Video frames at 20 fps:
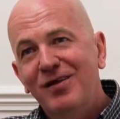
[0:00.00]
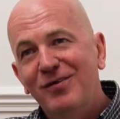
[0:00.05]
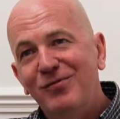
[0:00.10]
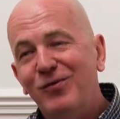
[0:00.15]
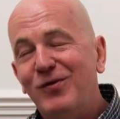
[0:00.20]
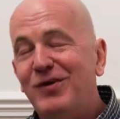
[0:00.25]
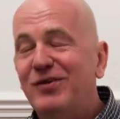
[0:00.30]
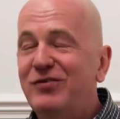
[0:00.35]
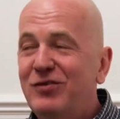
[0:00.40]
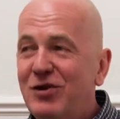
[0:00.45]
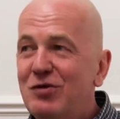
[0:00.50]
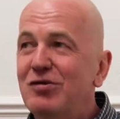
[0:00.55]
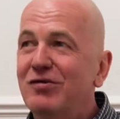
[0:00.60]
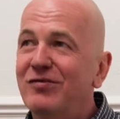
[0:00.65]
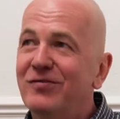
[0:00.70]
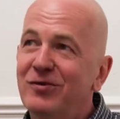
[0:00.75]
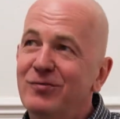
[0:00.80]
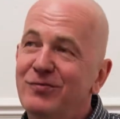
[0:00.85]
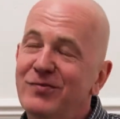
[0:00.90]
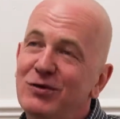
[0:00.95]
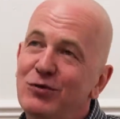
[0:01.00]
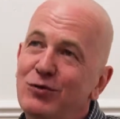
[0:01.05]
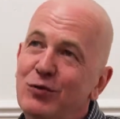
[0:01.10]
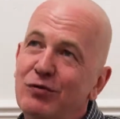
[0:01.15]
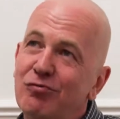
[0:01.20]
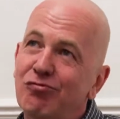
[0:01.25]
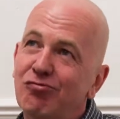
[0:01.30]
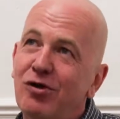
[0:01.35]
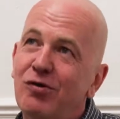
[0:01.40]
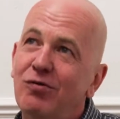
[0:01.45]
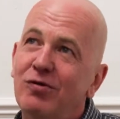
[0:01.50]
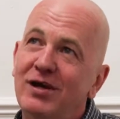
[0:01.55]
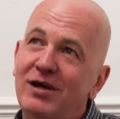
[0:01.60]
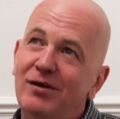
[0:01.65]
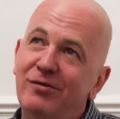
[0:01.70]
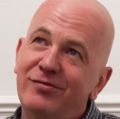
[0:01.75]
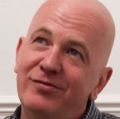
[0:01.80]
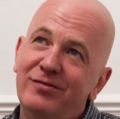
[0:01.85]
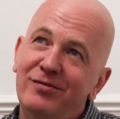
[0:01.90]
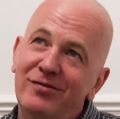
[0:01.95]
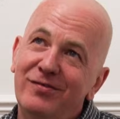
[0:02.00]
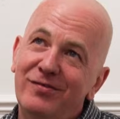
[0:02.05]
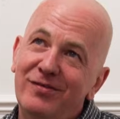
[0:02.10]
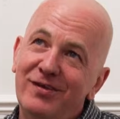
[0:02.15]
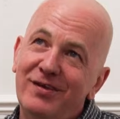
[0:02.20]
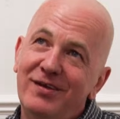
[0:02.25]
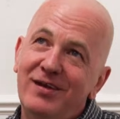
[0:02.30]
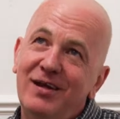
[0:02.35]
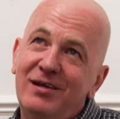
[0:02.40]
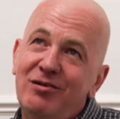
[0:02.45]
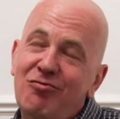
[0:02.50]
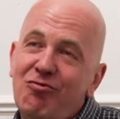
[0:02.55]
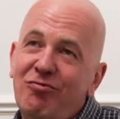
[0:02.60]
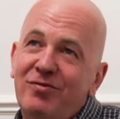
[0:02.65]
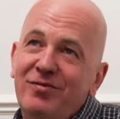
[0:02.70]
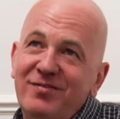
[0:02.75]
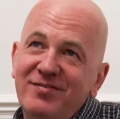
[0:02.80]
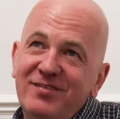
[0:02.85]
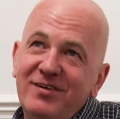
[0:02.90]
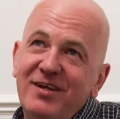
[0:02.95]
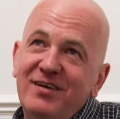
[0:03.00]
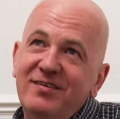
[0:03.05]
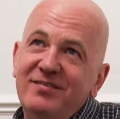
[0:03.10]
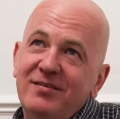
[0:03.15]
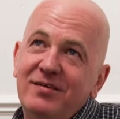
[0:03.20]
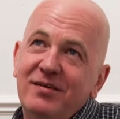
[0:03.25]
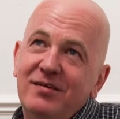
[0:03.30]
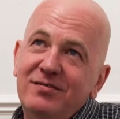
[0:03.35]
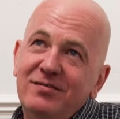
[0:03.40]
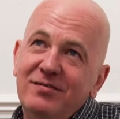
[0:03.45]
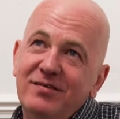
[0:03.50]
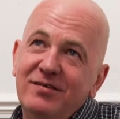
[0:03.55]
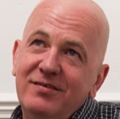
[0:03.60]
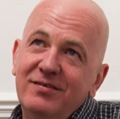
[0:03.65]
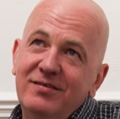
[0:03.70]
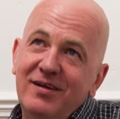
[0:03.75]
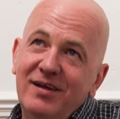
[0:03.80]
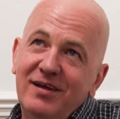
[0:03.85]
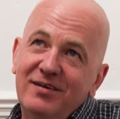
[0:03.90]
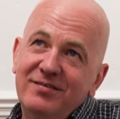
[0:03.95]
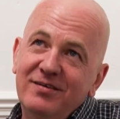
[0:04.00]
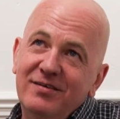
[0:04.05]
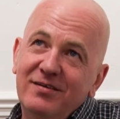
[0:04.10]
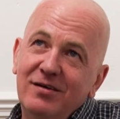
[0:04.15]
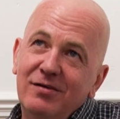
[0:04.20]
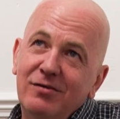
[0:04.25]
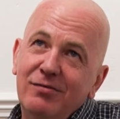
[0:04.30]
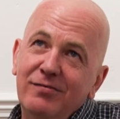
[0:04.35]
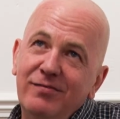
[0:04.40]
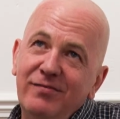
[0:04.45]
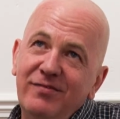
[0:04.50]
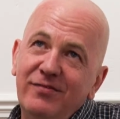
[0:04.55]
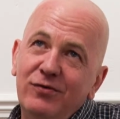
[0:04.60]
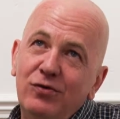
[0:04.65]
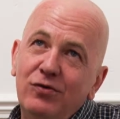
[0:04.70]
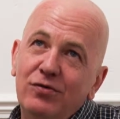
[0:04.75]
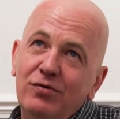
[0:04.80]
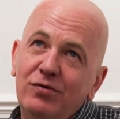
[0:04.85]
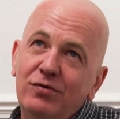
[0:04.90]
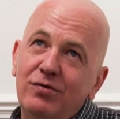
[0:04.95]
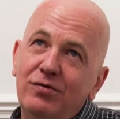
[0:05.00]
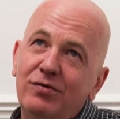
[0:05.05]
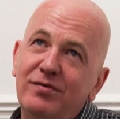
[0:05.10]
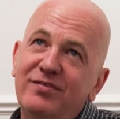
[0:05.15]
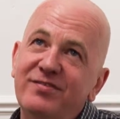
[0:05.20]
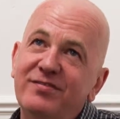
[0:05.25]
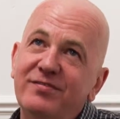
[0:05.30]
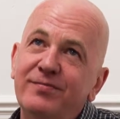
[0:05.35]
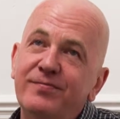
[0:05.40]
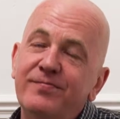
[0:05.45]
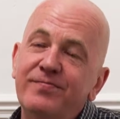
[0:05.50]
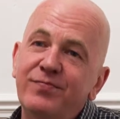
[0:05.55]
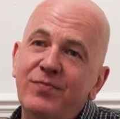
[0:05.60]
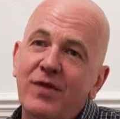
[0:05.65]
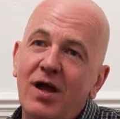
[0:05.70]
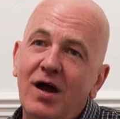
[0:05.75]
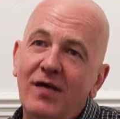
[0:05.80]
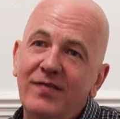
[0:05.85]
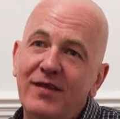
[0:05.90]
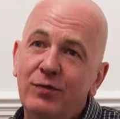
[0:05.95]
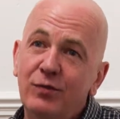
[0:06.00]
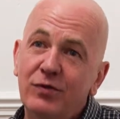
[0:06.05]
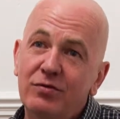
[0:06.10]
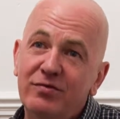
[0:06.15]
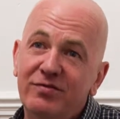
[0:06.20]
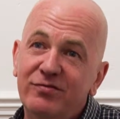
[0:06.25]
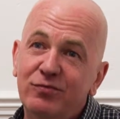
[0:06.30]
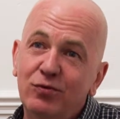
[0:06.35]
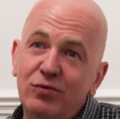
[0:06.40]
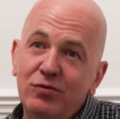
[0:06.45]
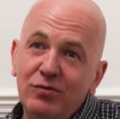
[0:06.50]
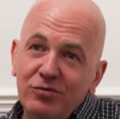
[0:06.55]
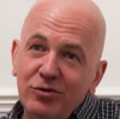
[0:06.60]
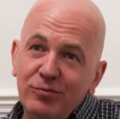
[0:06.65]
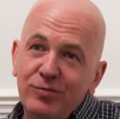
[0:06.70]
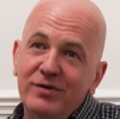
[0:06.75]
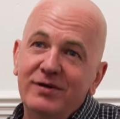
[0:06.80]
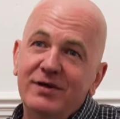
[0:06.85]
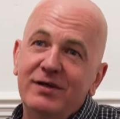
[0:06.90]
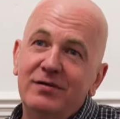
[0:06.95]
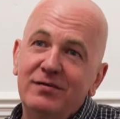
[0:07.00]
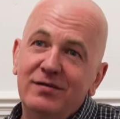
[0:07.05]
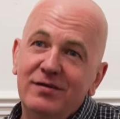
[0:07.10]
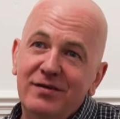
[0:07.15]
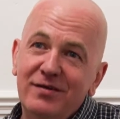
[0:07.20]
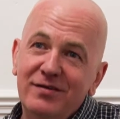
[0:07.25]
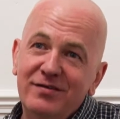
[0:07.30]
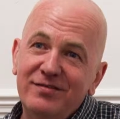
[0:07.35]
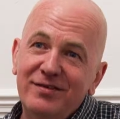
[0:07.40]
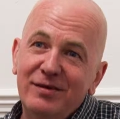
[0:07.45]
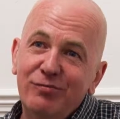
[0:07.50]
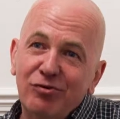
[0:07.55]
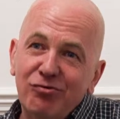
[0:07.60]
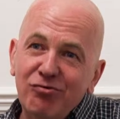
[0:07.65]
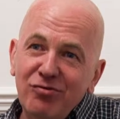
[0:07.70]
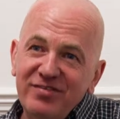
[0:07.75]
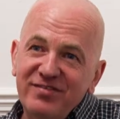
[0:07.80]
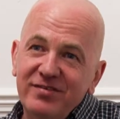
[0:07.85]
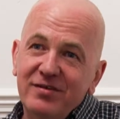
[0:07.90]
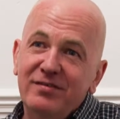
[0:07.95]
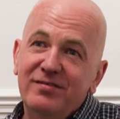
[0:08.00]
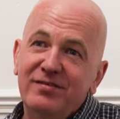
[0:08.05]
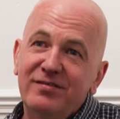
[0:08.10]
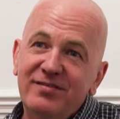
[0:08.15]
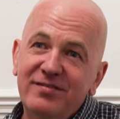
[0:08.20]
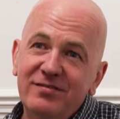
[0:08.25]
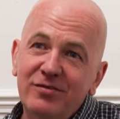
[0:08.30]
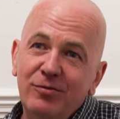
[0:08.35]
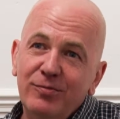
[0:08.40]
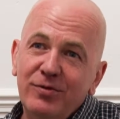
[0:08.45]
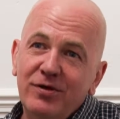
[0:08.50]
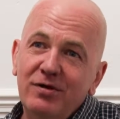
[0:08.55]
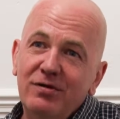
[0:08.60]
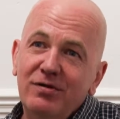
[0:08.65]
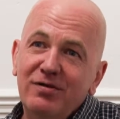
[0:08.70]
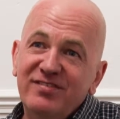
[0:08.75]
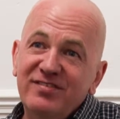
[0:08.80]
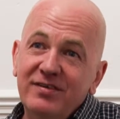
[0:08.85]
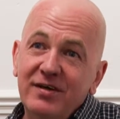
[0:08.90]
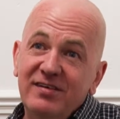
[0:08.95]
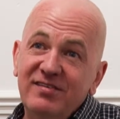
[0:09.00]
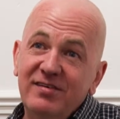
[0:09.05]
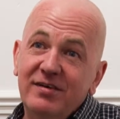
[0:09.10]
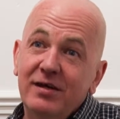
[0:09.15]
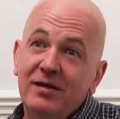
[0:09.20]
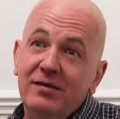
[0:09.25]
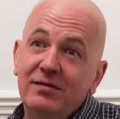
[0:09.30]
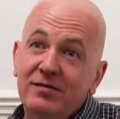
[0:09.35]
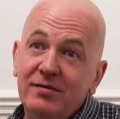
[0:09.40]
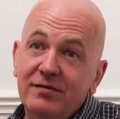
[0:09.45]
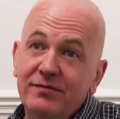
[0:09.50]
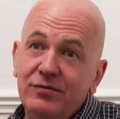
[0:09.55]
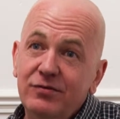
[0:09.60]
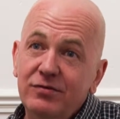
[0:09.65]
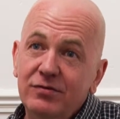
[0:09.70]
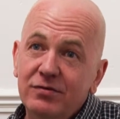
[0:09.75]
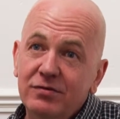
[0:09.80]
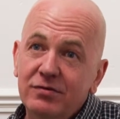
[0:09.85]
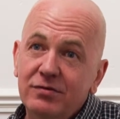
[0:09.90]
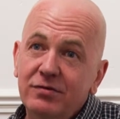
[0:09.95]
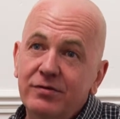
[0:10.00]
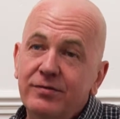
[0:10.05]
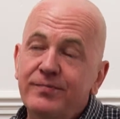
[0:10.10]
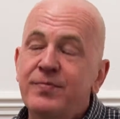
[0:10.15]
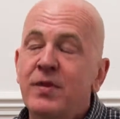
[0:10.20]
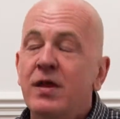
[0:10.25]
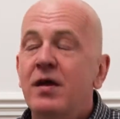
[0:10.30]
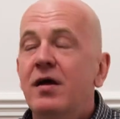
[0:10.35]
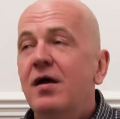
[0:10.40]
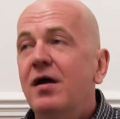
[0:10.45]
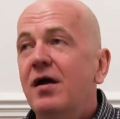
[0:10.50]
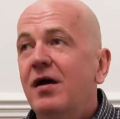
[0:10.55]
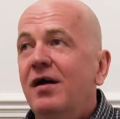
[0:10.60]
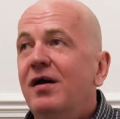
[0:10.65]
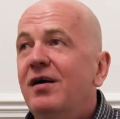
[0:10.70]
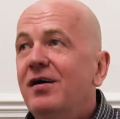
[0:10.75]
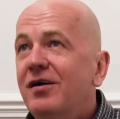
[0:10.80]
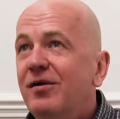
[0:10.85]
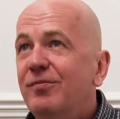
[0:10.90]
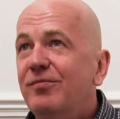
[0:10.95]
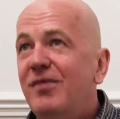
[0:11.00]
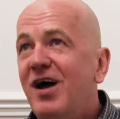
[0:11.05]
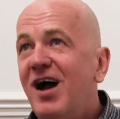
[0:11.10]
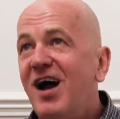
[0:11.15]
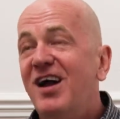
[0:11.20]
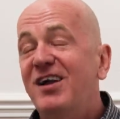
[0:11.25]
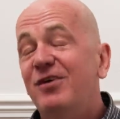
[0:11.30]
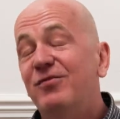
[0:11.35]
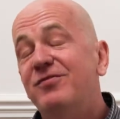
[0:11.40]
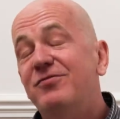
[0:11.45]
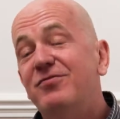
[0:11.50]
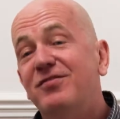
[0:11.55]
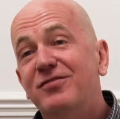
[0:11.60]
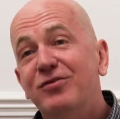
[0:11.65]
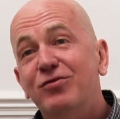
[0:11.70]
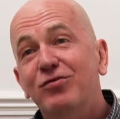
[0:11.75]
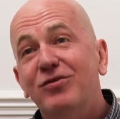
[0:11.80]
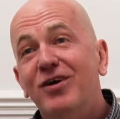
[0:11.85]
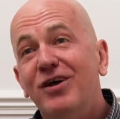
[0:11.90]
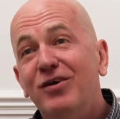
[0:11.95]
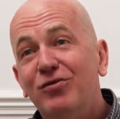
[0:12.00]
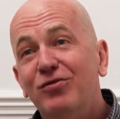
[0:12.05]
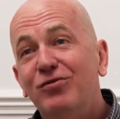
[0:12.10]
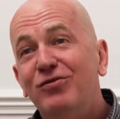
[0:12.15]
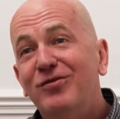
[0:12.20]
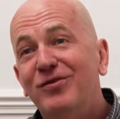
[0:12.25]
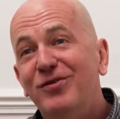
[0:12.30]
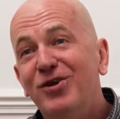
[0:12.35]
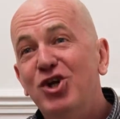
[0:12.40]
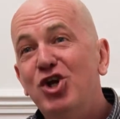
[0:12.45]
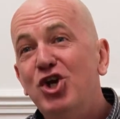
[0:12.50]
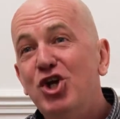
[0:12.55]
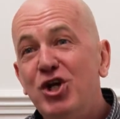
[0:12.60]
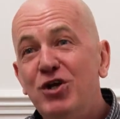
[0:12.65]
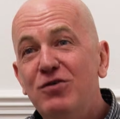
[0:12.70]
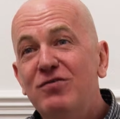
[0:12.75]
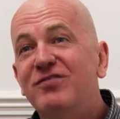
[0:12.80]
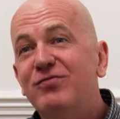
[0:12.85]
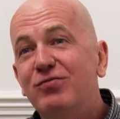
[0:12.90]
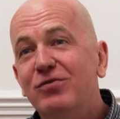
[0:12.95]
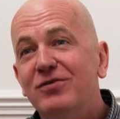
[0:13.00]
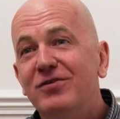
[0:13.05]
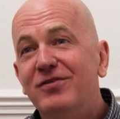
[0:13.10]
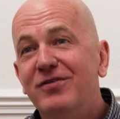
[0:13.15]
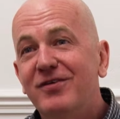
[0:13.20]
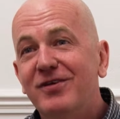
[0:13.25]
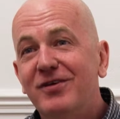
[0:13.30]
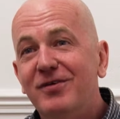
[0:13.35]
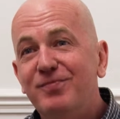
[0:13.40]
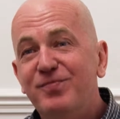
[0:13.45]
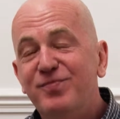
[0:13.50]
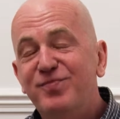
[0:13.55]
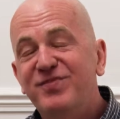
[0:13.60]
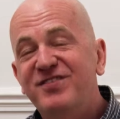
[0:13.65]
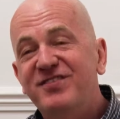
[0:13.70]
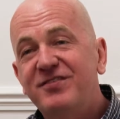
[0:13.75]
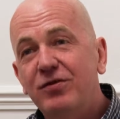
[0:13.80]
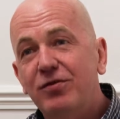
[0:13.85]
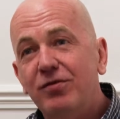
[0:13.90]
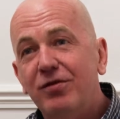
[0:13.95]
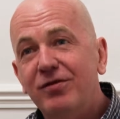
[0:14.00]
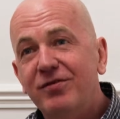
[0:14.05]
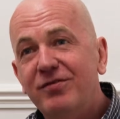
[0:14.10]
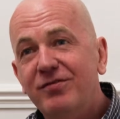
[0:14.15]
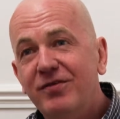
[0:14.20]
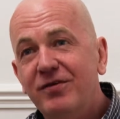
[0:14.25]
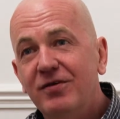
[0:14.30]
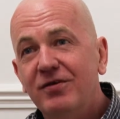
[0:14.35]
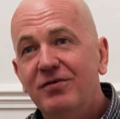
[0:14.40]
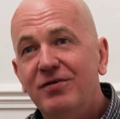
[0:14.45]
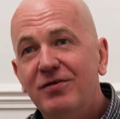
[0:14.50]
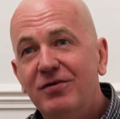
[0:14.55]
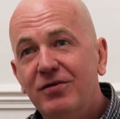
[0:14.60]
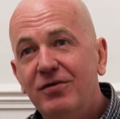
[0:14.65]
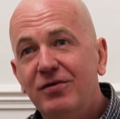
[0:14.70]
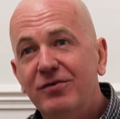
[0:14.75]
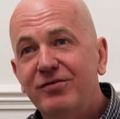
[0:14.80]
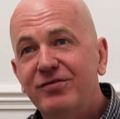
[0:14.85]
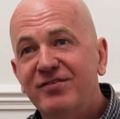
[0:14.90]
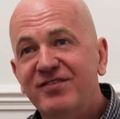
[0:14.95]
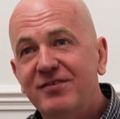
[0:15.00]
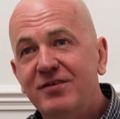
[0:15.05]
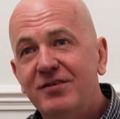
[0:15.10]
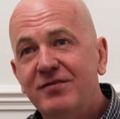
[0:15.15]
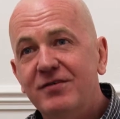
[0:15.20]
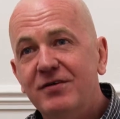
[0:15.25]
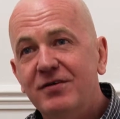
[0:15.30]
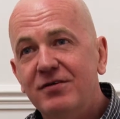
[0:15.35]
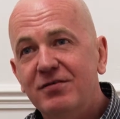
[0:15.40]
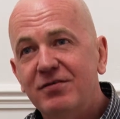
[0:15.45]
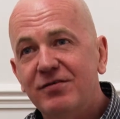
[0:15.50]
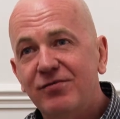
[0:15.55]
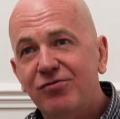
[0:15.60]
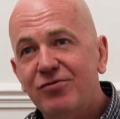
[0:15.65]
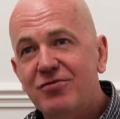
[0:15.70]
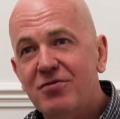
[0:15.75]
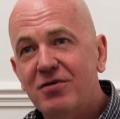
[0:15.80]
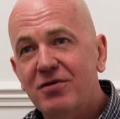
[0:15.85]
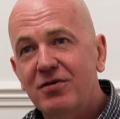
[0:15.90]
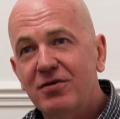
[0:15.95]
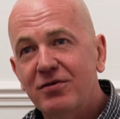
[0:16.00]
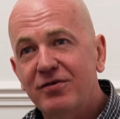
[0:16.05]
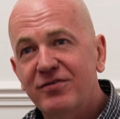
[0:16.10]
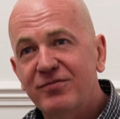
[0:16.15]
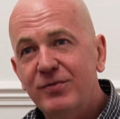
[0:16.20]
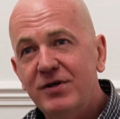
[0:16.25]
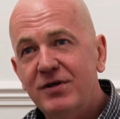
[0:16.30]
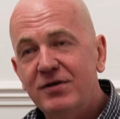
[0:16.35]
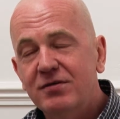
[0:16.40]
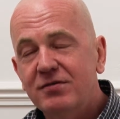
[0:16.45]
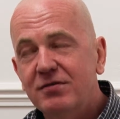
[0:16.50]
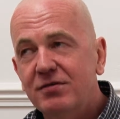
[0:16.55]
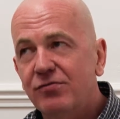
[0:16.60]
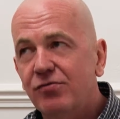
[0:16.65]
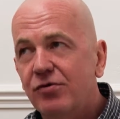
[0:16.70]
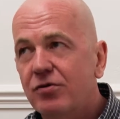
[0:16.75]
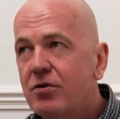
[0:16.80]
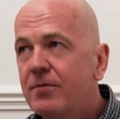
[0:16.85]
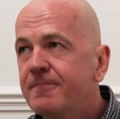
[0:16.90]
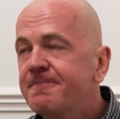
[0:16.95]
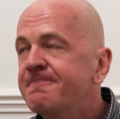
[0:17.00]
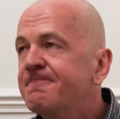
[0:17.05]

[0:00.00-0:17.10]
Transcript: We had two of them that we would roll out on the entrance and exit to the Texaco forecourts, and then we'd just walk up and down these zebra crossings and stop cars getting into the forecourt. And it was just a good newsworthy stunt that got us TV coverage and got us media coverage.